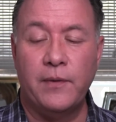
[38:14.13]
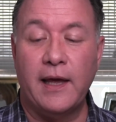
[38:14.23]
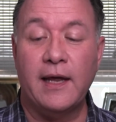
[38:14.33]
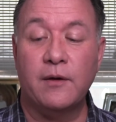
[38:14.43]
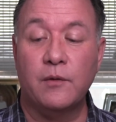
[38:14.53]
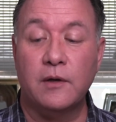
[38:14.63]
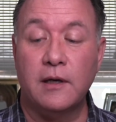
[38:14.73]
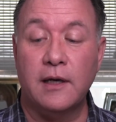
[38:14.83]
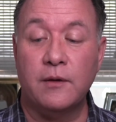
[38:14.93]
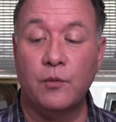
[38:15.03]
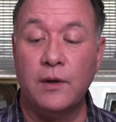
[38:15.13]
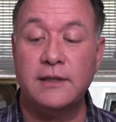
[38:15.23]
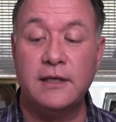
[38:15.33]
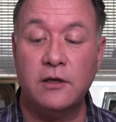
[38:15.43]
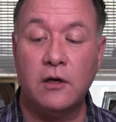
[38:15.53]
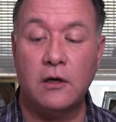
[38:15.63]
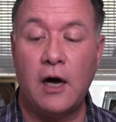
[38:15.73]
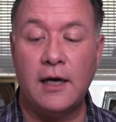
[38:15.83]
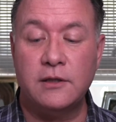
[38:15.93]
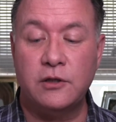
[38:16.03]
And and what did
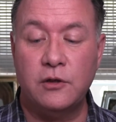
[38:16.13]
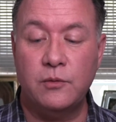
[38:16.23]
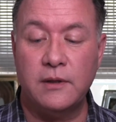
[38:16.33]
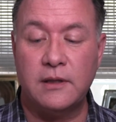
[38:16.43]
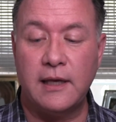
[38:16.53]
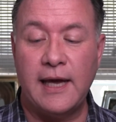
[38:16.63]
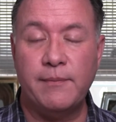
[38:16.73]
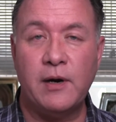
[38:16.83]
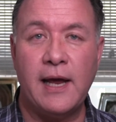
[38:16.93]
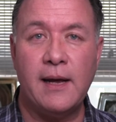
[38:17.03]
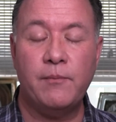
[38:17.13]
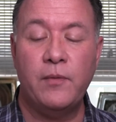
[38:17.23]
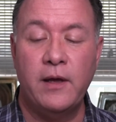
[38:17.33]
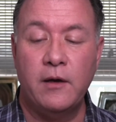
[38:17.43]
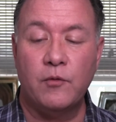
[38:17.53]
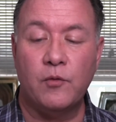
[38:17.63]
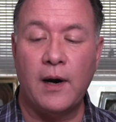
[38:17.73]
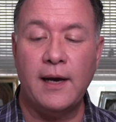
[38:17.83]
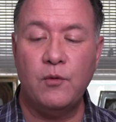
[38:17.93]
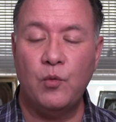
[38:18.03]
God do with Abraham?
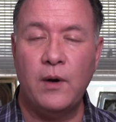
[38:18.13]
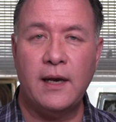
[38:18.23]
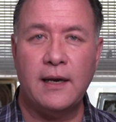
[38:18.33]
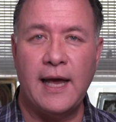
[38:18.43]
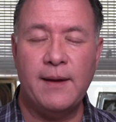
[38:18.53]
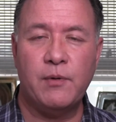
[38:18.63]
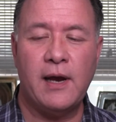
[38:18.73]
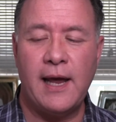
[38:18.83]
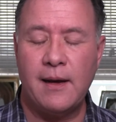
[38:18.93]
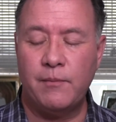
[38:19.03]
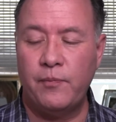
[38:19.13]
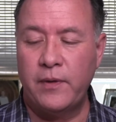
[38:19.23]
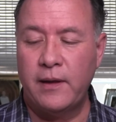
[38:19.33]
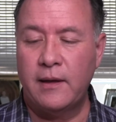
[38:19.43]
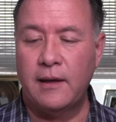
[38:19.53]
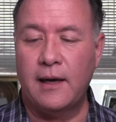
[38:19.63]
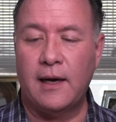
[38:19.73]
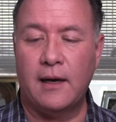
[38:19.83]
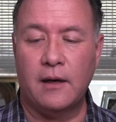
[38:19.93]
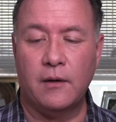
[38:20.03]
Right when Abraham
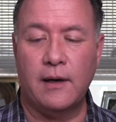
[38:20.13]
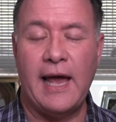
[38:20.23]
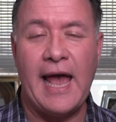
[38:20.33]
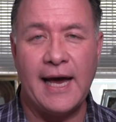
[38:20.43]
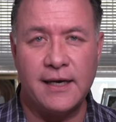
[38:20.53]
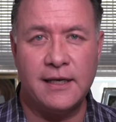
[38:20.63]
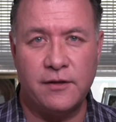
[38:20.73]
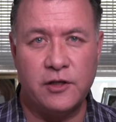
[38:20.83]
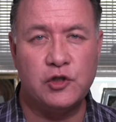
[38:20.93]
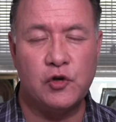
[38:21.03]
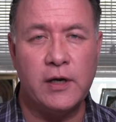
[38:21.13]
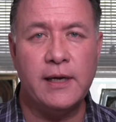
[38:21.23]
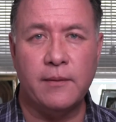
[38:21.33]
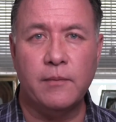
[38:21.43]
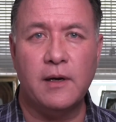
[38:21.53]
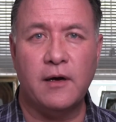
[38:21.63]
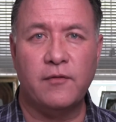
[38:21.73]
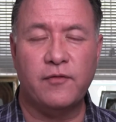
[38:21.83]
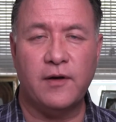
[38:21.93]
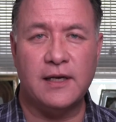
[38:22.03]
uh, had the dream
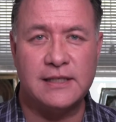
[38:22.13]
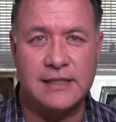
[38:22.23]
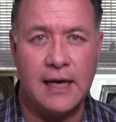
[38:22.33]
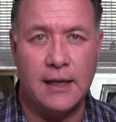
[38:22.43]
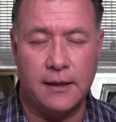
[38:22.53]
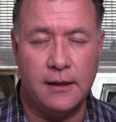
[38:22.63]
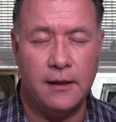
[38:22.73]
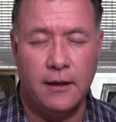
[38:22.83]
of a son,